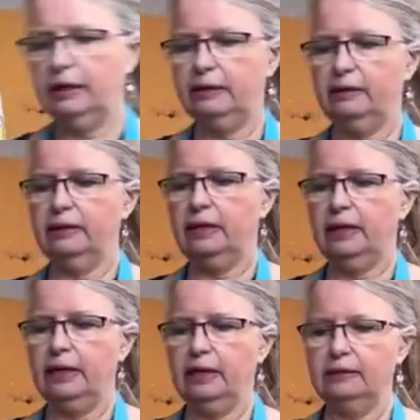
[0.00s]
I did
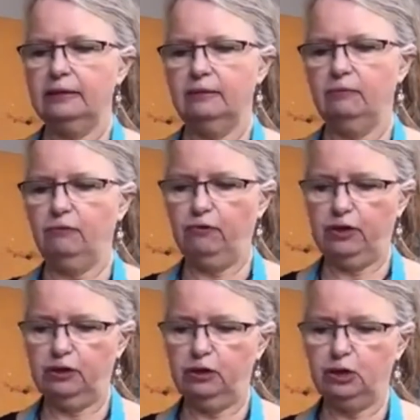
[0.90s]
had some
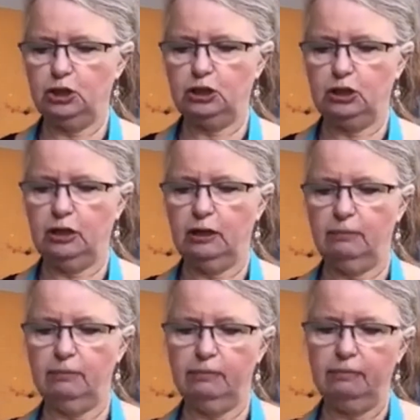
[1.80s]
vintage
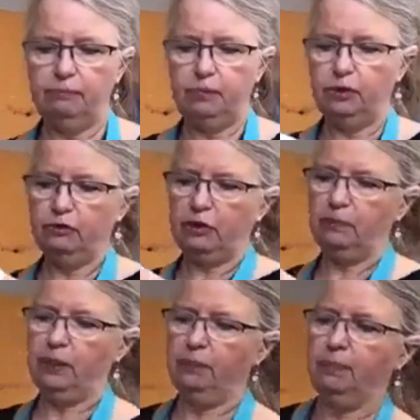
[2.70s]

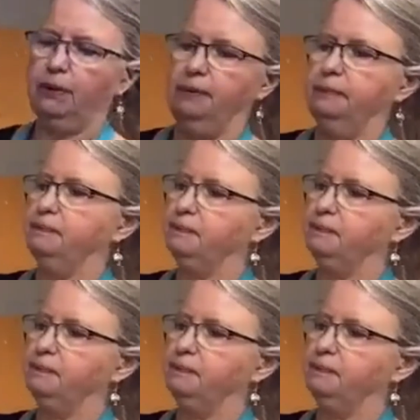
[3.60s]
music paper.